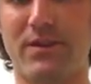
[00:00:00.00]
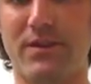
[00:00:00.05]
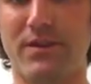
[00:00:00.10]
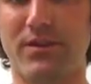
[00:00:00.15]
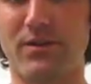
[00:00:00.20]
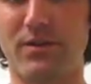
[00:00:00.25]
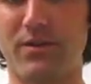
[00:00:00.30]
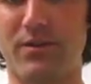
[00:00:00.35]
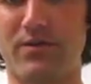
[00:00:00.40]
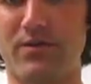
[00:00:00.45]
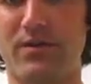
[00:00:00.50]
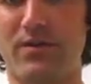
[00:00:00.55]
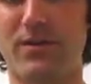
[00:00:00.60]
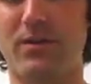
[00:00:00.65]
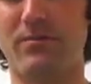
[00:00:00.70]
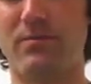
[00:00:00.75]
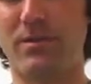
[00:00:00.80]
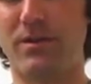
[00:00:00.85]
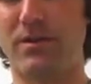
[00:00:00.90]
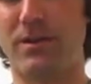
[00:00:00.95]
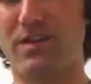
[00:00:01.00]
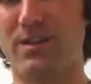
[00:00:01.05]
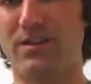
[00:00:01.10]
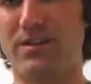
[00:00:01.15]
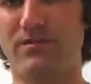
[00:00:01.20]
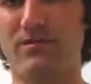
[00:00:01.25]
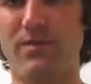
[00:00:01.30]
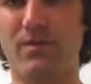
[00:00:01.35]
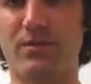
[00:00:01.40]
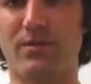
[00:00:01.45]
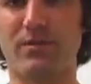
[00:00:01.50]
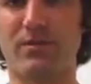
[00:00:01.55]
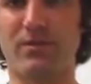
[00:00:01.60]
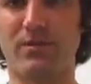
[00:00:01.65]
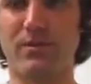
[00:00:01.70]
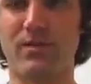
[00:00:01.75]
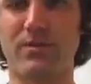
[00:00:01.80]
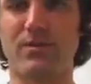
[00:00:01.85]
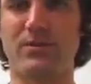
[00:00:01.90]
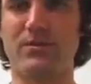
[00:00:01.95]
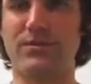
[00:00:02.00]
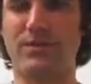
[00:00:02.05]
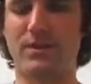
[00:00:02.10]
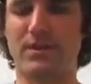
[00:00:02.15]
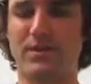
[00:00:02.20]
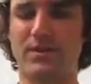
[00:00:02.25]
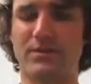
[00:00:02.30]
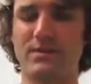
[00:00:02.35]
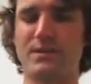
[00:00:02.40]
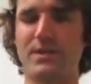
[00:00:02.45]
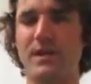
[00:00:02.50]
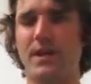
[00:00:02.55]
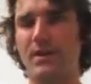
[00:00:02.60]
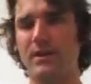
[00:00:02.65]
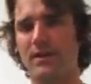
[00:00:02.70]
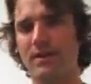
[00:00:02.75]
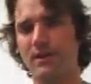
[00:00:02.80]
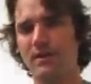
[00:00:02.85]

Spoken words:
the hood from the Velcro closures on either side,